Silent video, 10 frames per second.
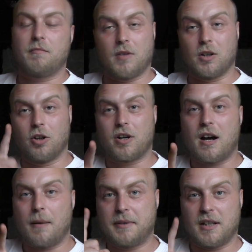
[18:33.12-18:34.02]
Look
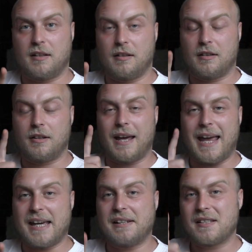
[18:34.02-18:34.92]
up the
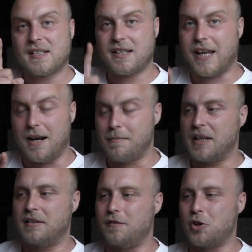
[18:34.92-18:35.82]
Ernst
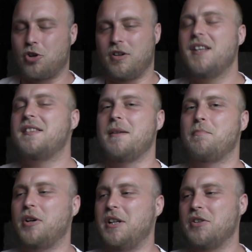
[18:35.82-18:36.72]
Thälmann division. It's a
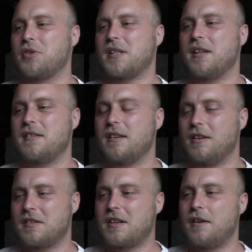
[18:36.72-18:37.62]
pretty interesting
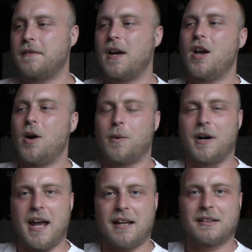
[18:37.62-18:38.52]
stuff,
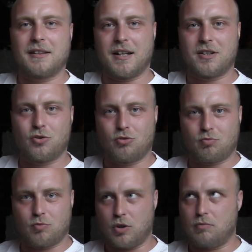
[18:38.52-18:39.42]
where ethnic
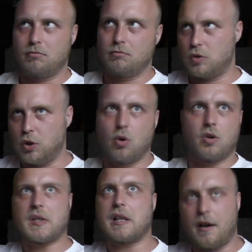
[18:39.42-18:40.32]

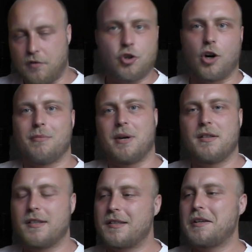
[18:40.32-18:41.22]
Yugoslav
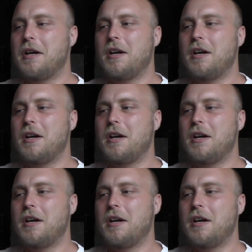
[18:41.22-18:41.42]
Germans